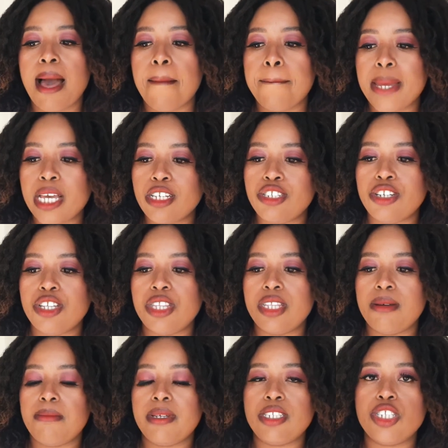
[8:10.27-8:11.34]
make sure
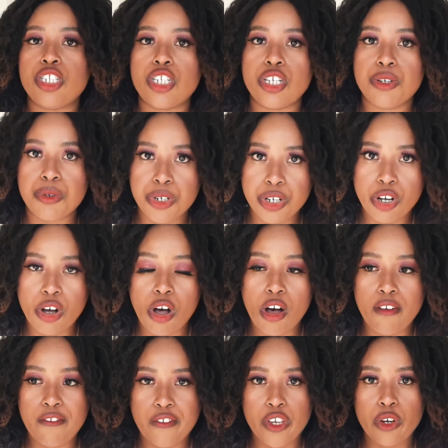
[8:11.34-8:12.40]
the material
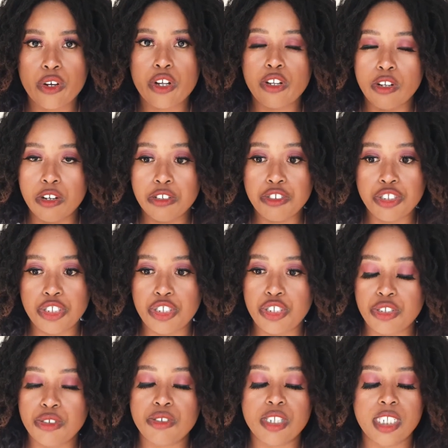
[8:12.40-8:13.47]
of your closed
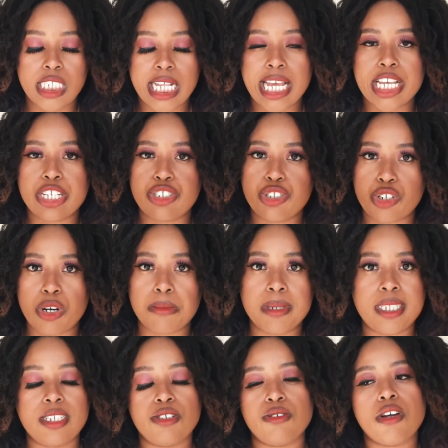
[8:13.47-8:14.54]
shoe is like a strong
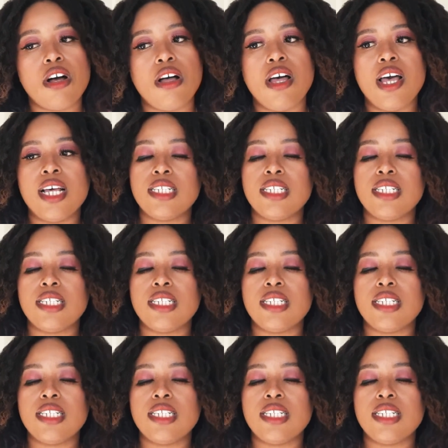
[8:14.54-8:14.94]
material,